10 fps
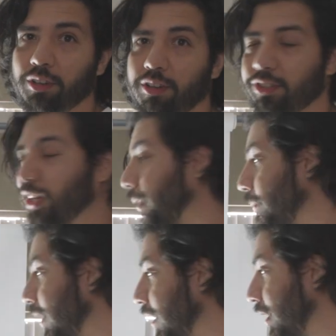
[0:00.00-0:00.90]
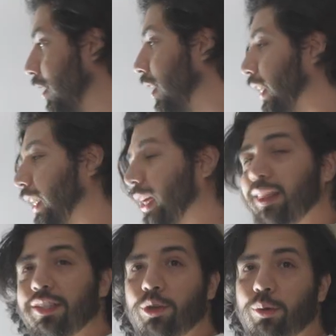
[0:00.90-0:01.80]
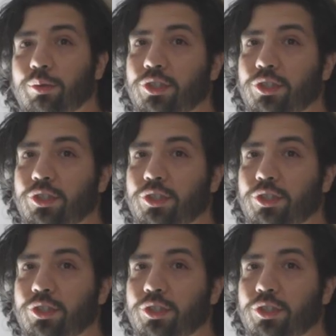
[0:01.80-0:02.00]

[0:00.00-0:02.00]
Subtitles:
long time. I got this whole